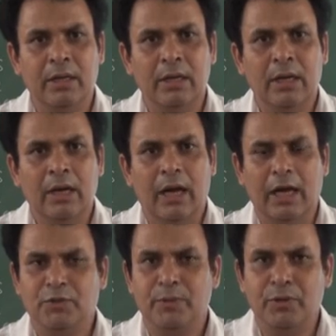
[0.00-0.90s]
As we
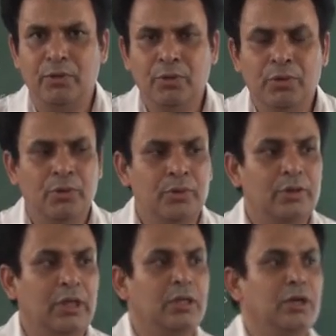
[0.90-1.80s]
know that the
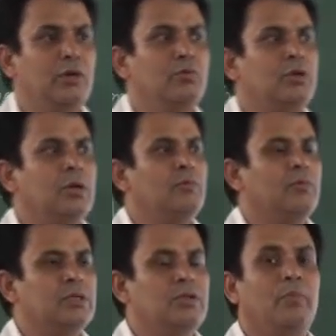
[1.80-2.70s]
Newton was the
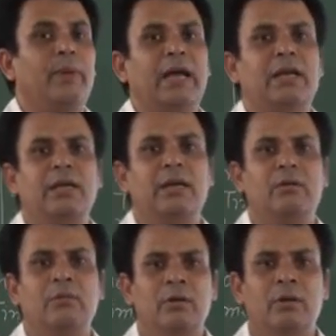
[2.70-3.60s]
pioneer
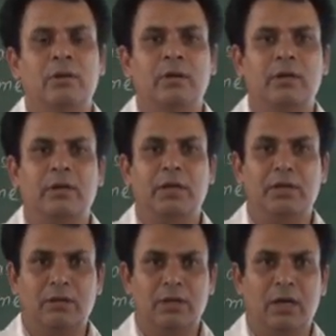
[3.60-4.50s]
in
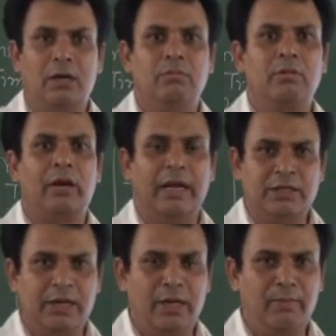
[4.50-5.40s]
the classical
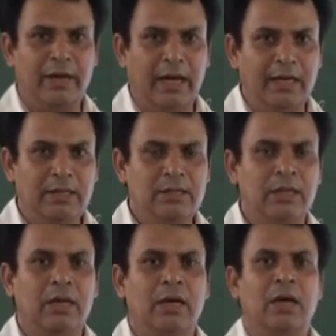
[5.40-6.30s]
mechanics
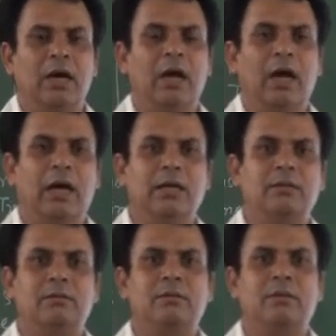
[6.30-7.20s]
and
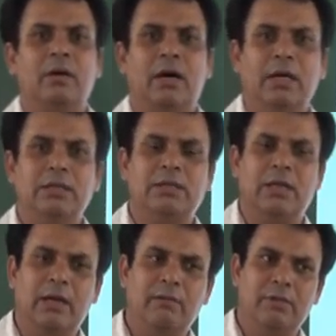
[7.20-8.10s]
Einstein
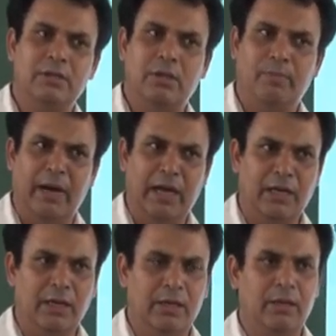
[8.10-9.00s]
was the pioneer
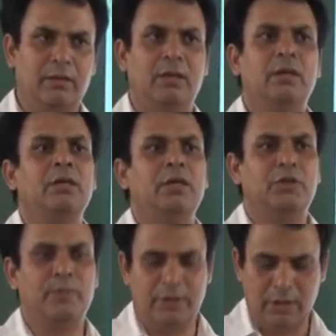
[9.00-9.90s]
in the
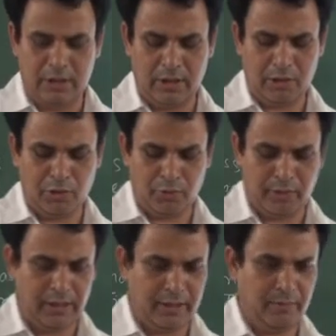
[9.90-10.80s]
special theory of
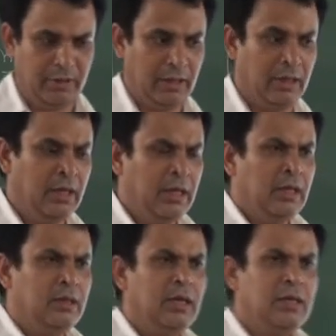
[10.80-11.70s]
relativity. There
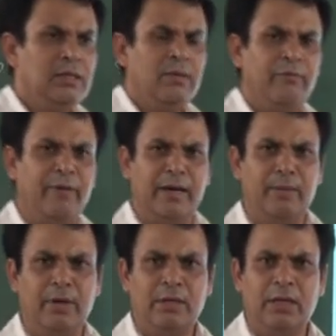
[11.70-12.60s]
is a
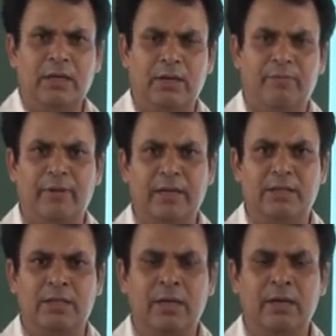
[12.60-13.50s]
fundamental difference
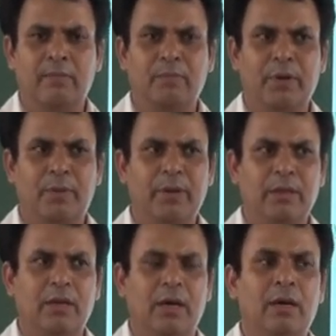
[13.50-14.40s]
between
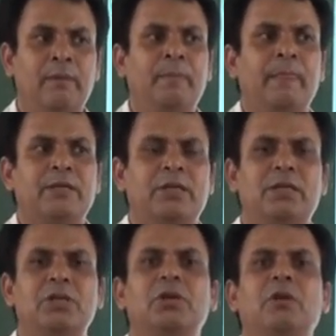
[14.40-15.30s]
the
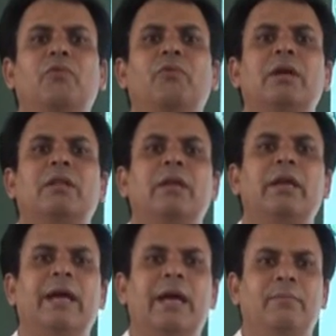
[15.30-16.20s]
suggestion what they
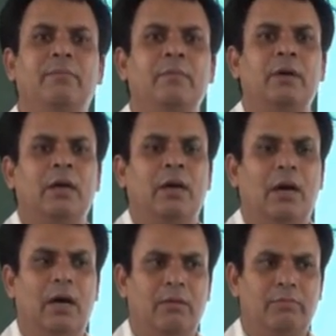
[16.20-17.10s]
have
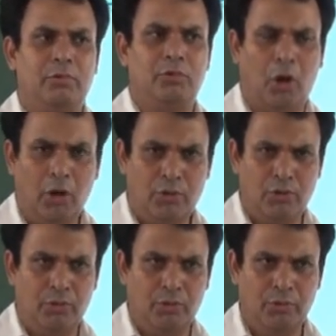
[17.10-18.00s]
taught to
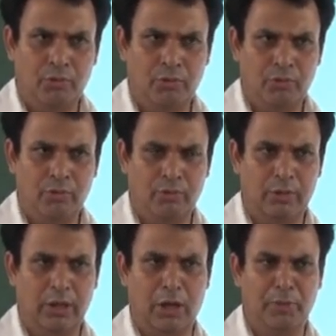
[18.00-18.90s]
the
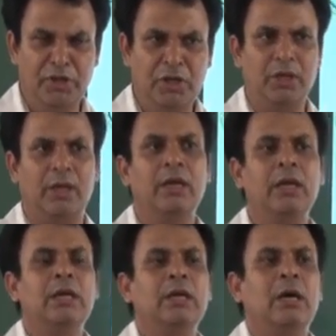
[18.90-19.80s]
community
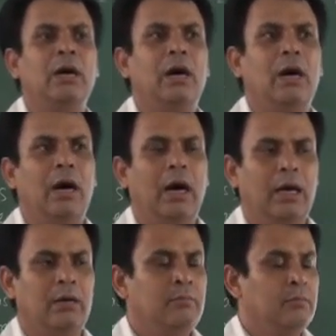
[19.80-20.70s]
or